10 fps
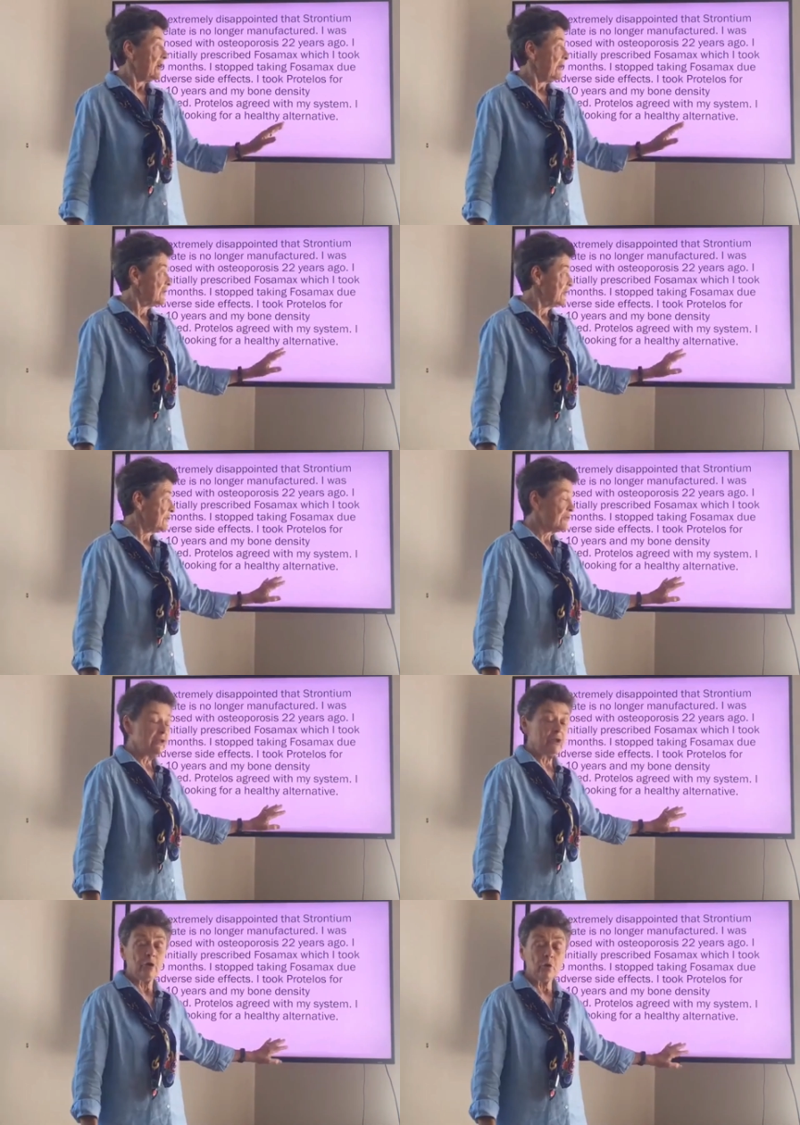it's
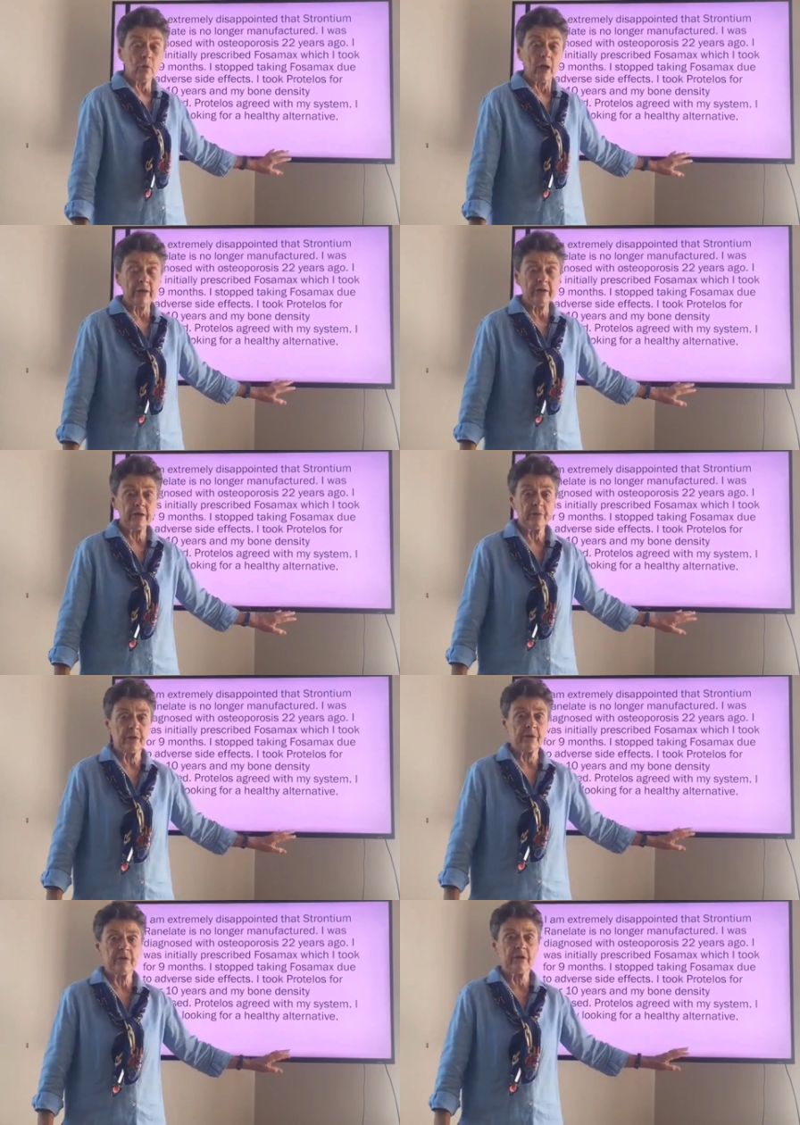interesting you liked it,
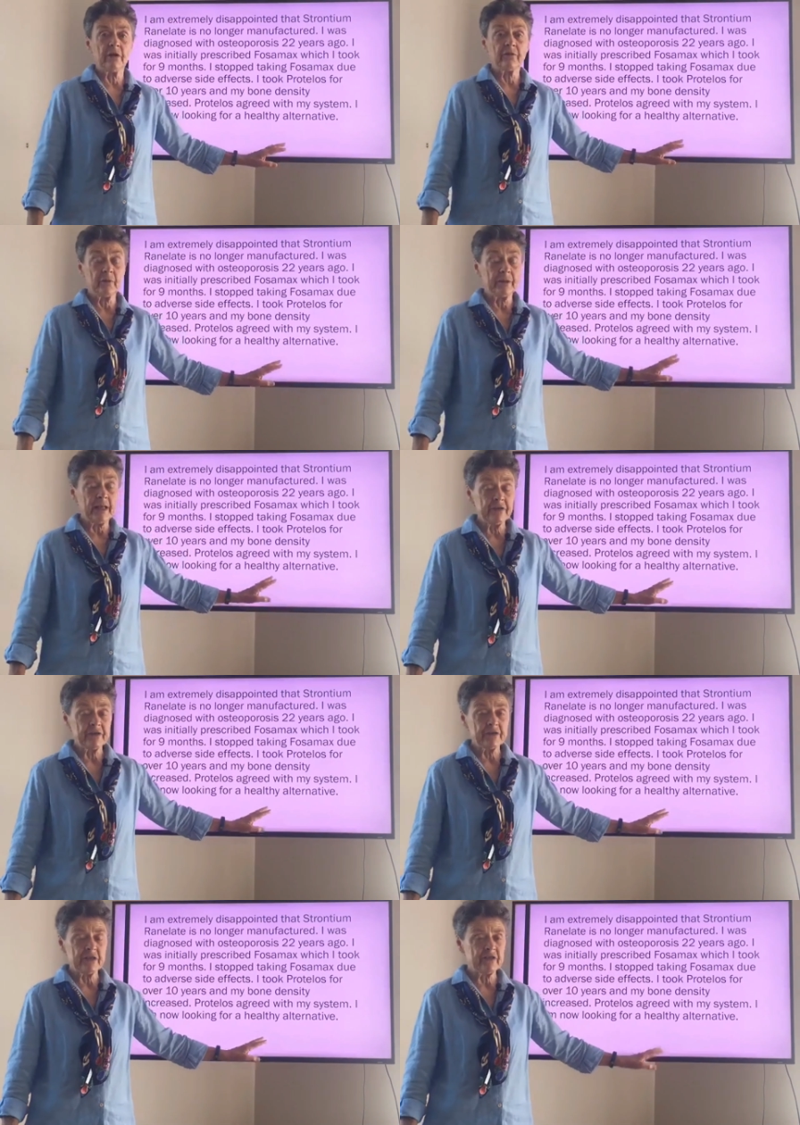but the government
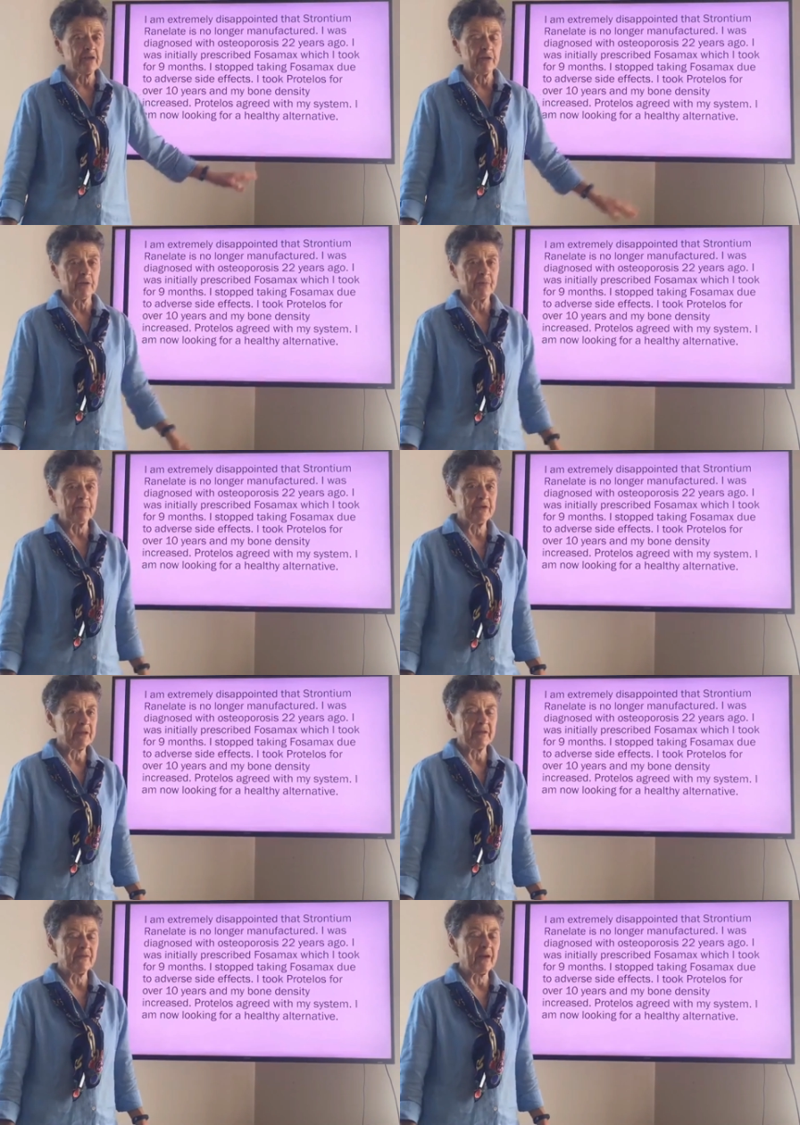agencies in Europe
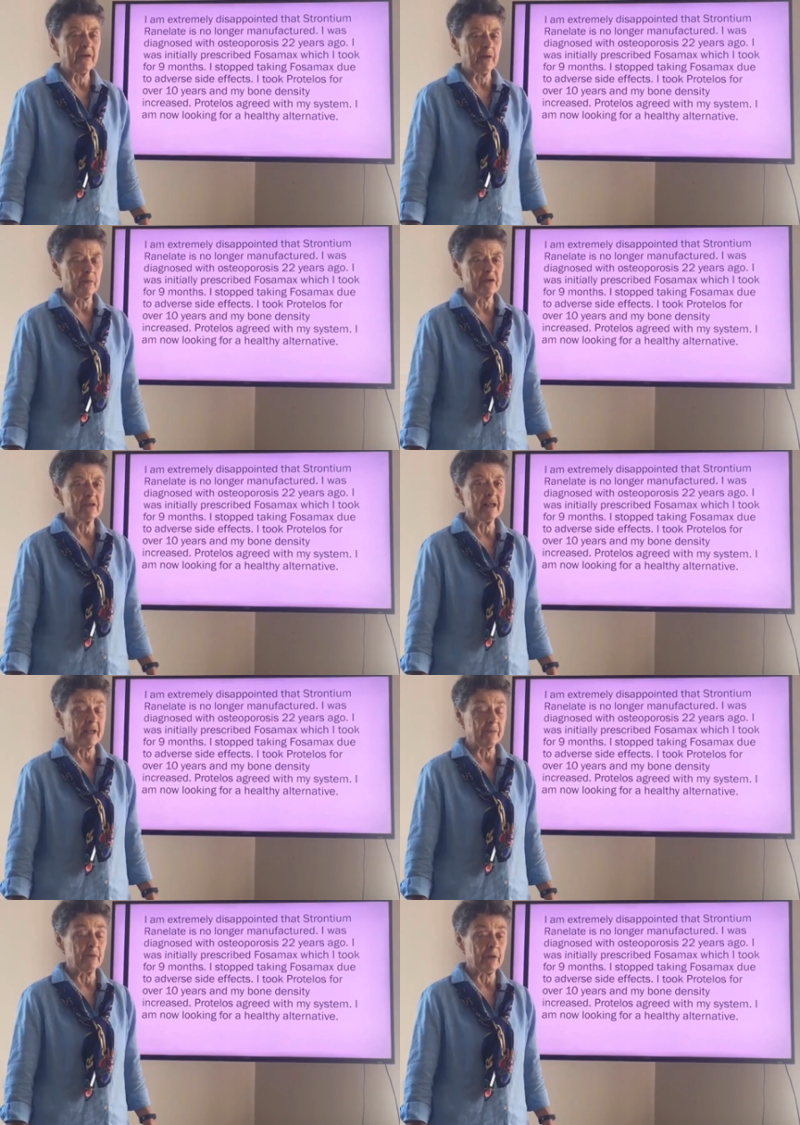did found it was
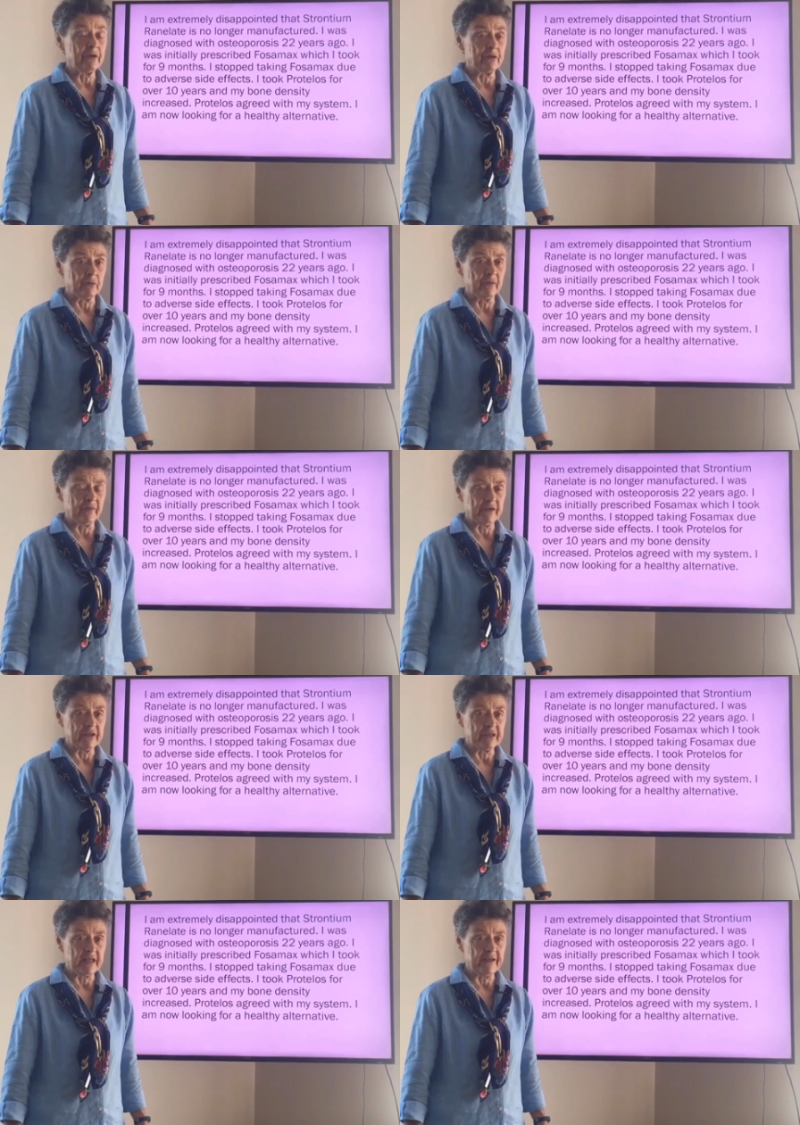not really terrifically
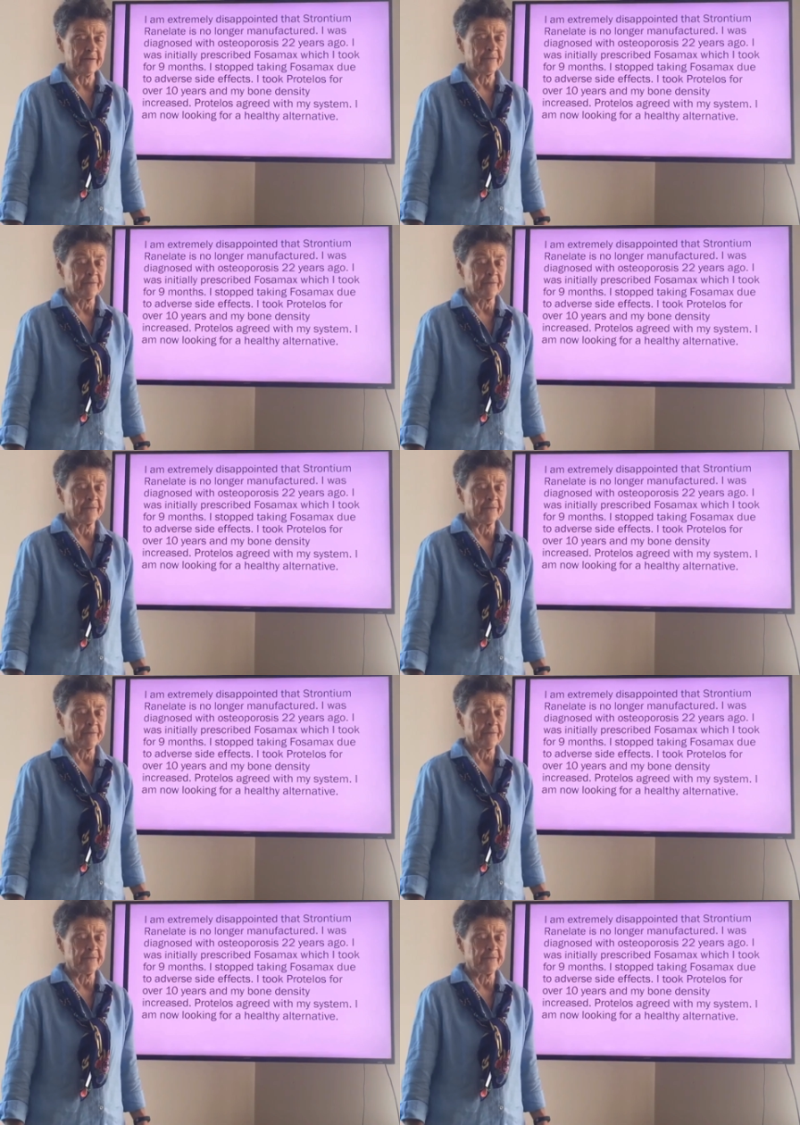safe.